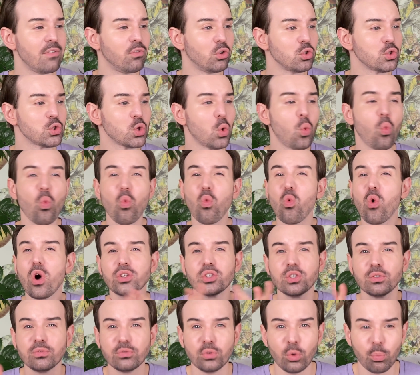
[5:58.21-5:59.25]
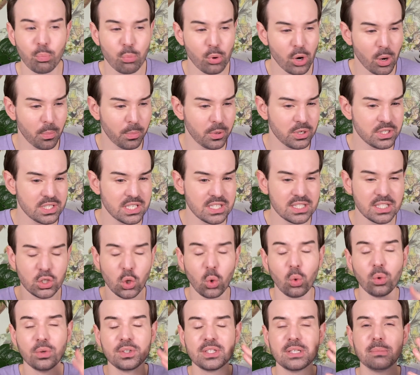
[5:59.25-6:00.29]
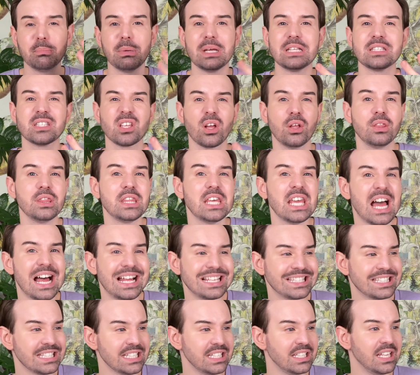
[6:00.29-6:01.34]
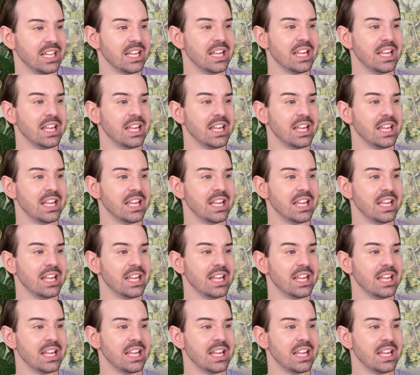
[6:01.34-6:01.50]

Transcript: also wonderful properties. It all depends on the acid,